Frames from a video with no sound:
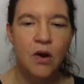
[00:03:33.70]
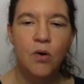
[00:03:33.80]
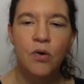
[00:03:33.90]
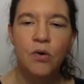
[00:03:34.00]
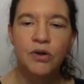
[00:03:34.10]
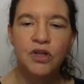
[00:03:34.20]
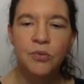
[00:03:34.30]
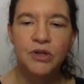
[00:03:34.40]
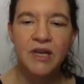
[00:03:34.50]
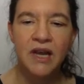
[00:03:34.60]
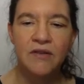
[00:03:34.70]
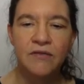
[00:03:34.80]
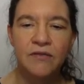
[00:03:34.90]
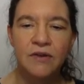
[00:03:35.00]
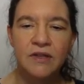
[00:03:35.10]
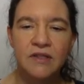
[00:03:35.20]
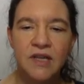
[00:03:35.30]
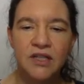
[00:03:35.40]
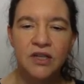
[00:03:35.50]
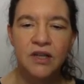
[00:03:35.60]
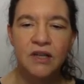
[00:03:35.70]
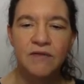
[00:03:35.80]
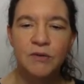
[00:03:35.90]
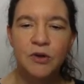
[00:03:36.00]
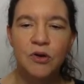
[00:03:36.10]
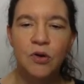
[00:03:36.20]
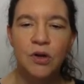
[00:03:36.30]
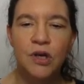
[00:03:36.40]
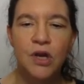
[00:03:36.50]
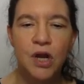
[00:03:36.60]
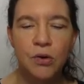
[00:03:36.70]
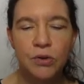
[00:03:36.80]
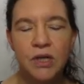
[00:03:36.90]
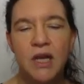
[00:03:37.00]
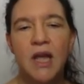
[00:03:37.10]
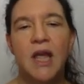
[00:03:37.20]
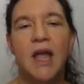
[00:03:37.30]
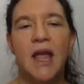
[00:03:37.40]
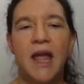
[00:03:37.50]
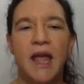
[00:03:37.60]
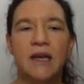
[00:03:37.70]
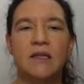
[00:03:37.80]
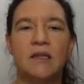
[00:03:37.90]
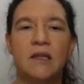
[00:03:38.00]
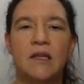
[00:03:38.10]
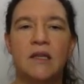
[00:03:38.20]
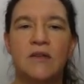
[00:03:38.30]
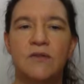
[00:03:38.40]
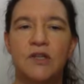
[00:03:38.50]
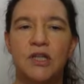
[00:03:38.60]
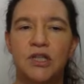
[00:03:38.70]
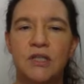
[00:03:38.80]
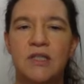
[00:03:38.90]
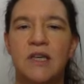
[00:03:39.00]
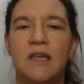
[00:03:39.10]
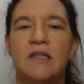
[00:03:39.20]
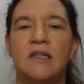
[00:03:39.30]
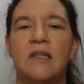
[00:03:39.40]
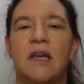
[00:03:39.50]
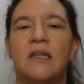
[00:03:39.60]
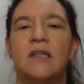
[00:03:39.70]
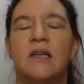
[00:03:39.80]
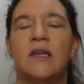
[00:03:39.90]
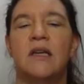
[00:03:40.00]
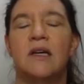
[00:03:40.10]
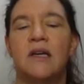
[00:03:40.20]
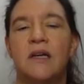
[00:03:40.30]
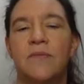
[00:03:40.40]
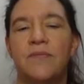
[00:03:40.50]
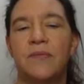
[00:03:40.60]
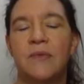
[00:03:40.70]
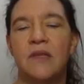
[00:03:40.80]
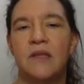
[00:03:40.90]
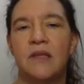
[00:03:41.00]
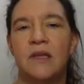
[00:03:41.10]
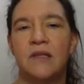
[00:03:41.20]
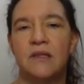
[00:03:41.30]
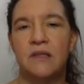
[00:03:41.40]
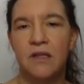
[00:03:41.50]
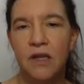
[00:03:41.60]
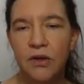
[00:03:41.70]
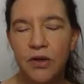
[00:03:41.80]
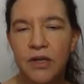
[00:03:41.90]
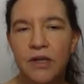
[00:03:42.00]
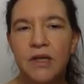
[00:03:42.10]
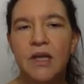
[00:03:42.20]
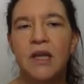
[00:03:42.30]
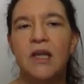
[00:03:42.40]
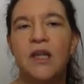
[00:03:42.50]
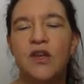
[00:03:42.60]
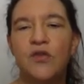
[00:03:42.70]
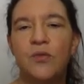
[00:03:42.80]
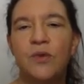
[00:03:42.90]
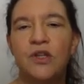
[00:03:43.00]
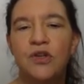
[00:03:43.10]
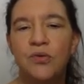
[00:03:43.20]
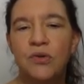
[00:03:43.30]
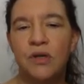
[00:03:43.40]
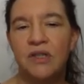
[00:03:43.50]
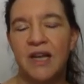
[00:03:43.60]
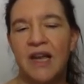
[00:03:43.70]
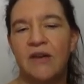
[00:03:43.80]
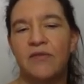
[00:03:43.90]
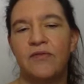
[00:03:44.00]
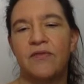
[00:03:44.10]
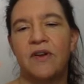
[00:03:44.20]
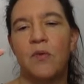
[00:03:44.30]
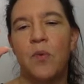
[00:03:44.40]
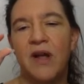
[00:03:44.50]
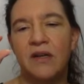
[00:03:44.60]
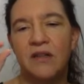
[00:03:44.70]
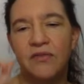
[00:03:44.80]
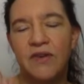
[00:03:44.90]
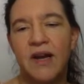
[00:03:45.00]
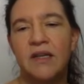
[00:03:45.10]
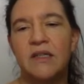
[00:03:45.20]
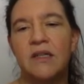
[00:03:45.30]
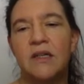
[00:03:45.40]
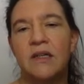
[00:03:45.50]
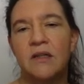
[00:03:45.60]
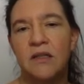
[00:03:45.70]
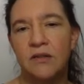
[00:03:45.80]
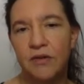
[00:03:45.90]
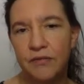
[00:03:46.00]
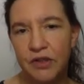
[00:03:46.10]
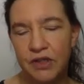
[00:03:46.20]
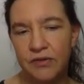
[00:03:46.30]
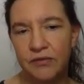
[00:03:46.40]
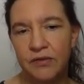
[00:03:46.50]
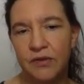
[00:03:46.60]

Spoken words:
or you would have such a thing which we call a node. And the definition says that it's singular if we do not have a well-defined derivative.